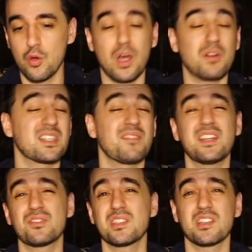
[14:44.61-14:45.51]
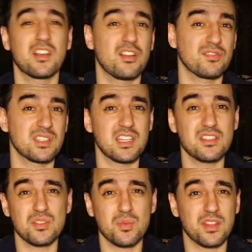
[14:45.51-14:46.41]
who I always have interesting
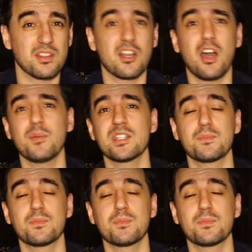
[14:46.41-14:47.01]
conversations with in the comments